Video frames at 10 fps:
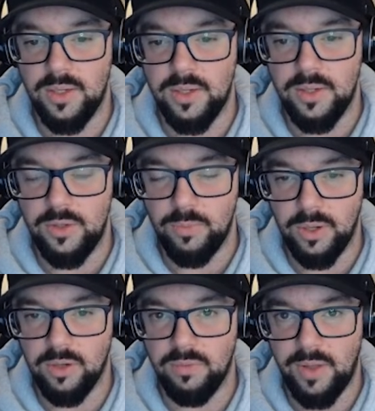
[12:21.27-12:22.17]

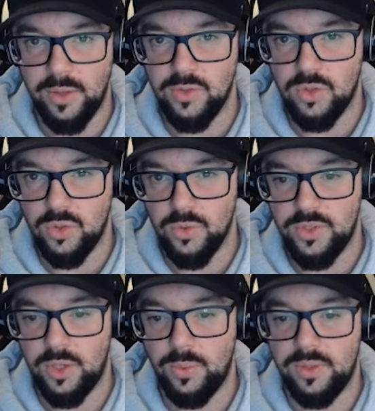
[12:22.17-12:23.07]
numerical values
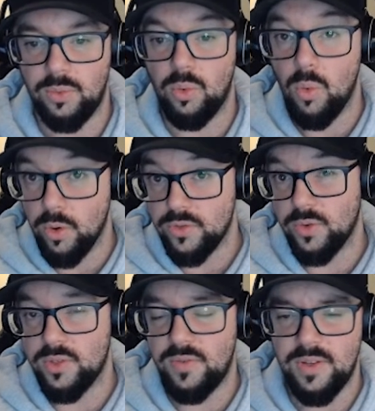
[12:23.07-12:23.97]
associated with the rewards for
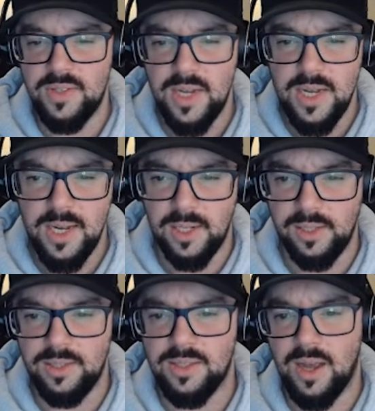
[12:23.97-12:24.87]
those events. At
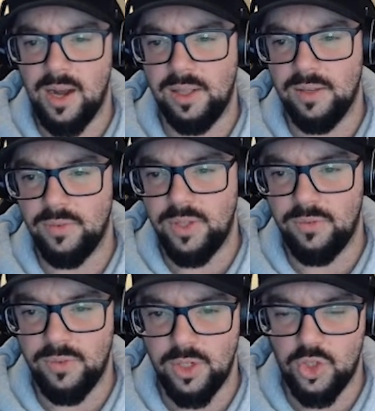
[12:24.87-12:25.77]
least high-level
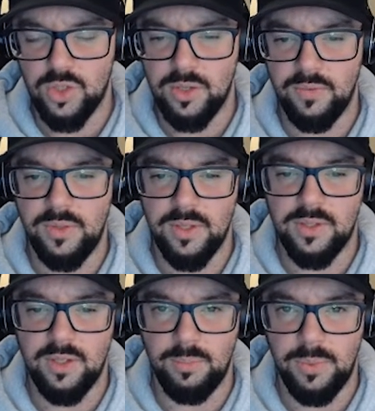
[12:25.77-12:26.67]
definitions of this
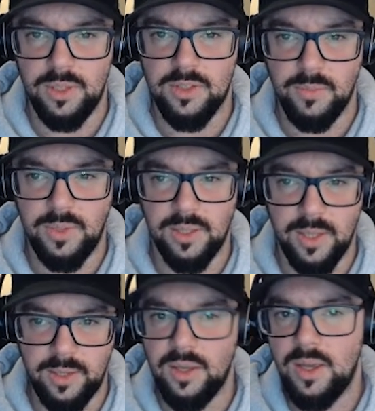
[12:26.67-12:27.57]
can be something
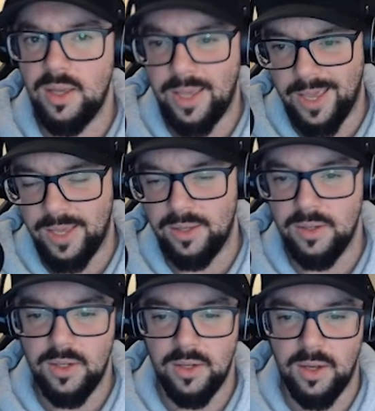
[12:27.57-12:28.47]
like
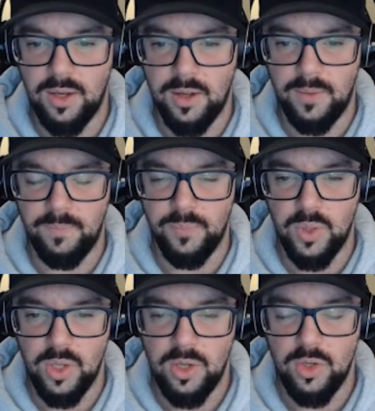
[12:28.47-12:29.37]

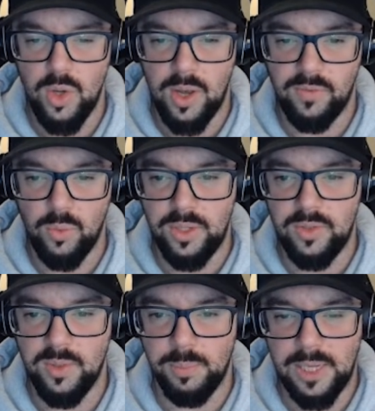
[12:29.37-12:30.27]
you have a week
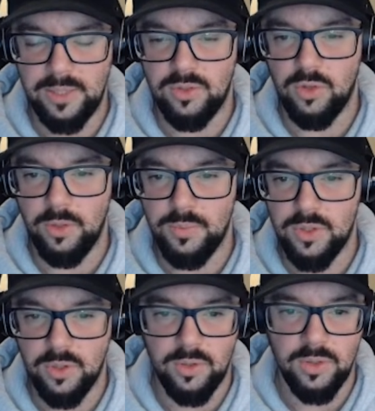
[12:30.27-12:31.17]
to plant turnips.
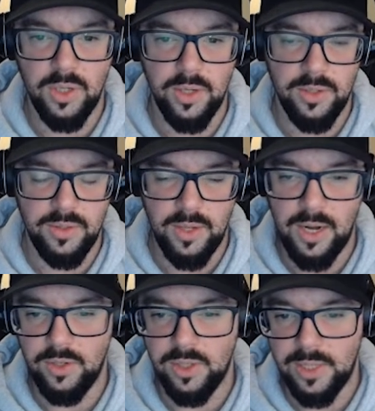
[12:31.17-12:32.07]

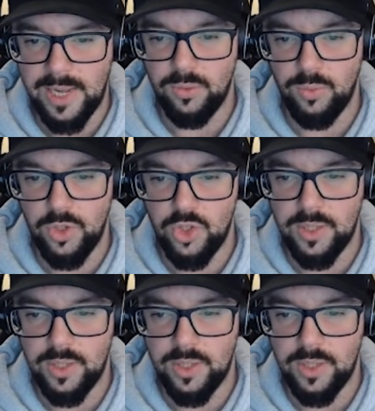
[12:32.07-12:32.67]
The land region